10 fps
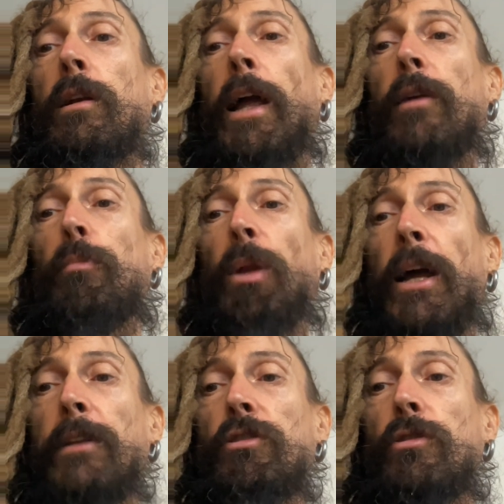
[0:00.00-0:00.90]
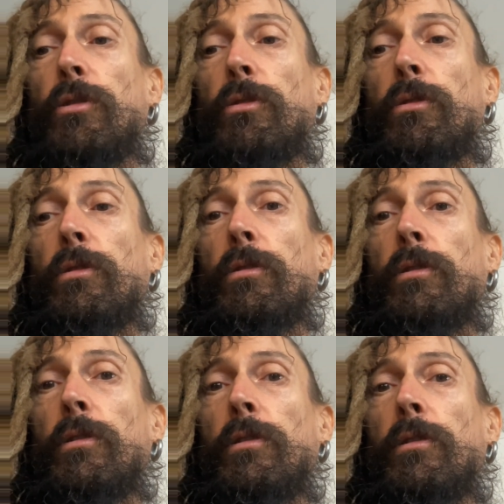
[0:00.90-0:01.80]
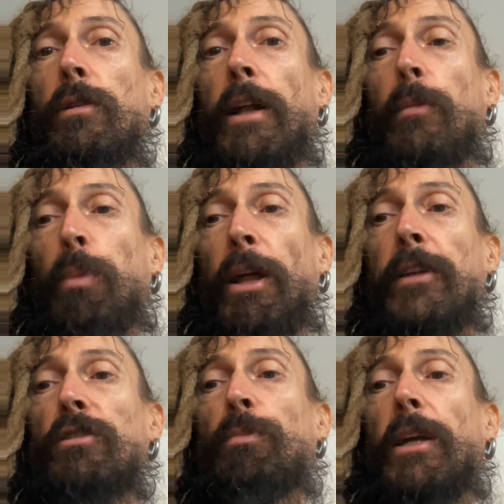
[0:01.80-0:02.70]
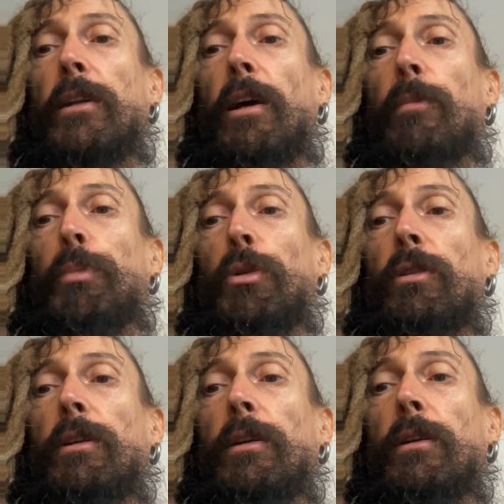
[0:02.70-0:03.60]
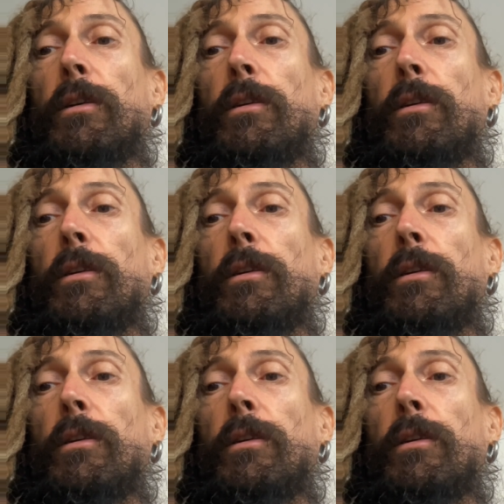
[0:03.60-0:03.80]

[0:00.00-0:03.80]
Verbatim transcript: like plants do, like plants make their protein.